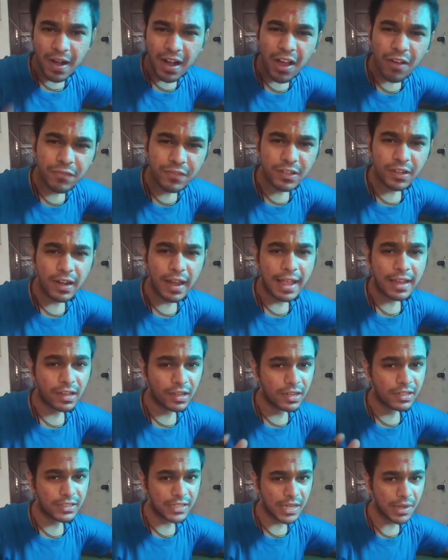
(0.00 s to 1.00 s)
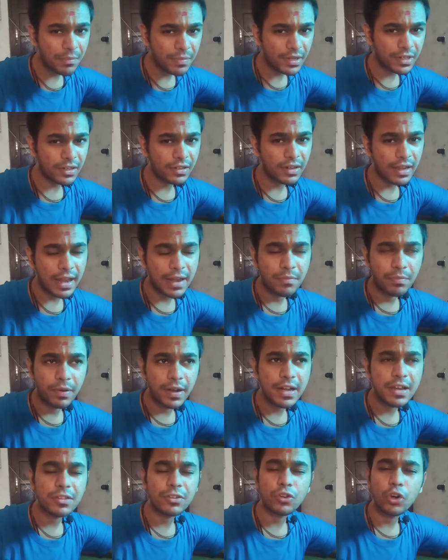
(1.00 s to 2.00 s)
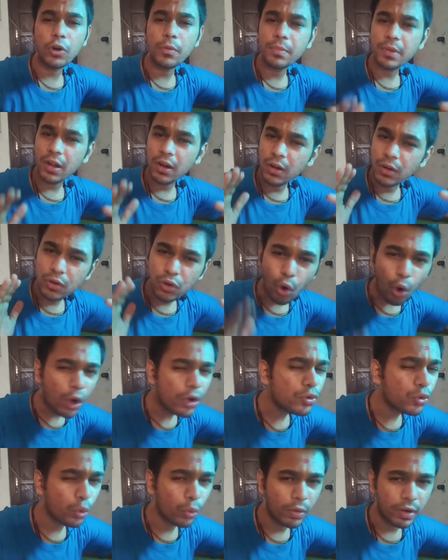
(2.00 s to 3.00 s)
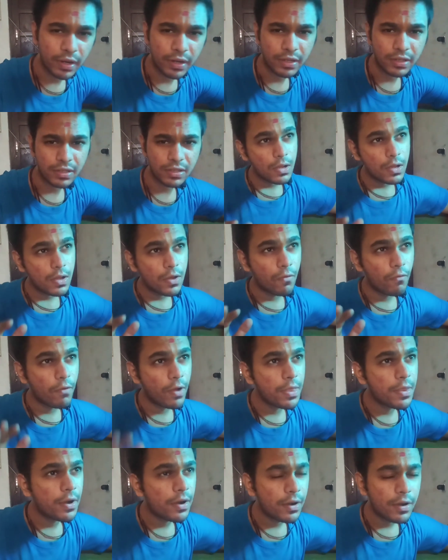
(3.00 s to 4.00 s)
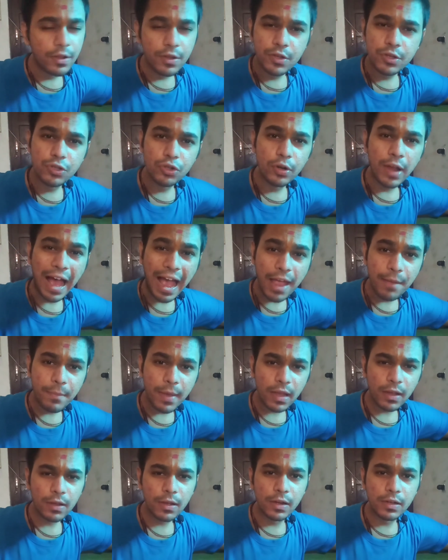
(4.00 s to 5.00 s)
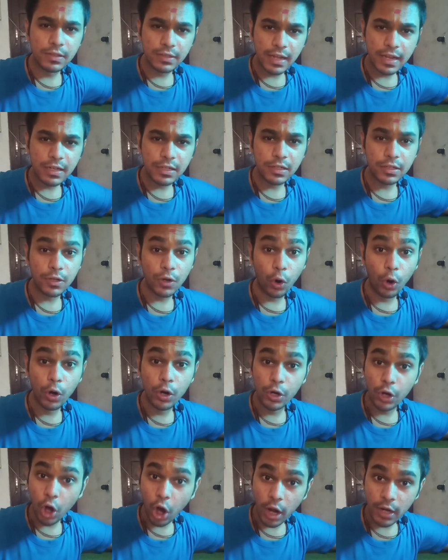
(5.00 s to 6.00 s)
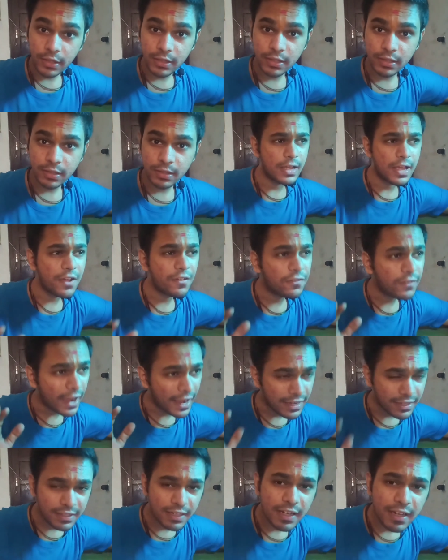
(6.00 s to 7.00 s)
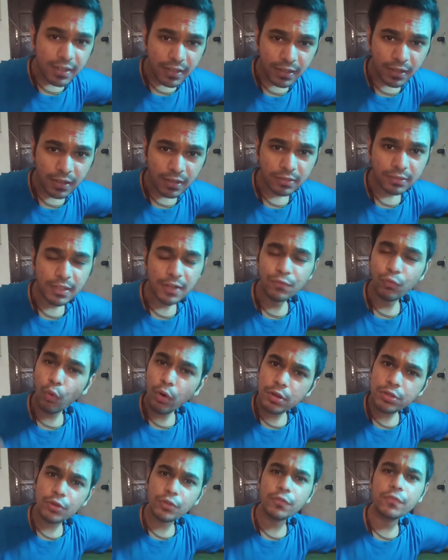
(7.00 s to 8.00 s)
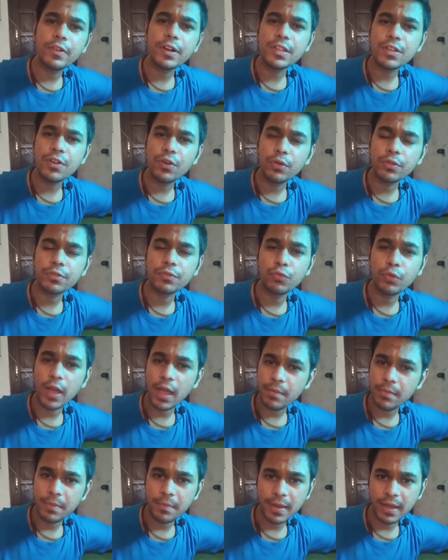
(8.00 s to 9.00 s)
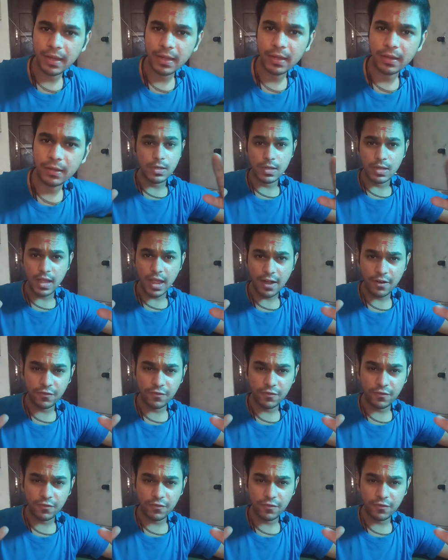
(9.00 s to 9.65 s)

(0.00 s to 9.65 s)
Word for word: Thereafter, I contemplated and brainstormed a lot over it whether should I make content or not. If I did, then what sort of videos would I be making?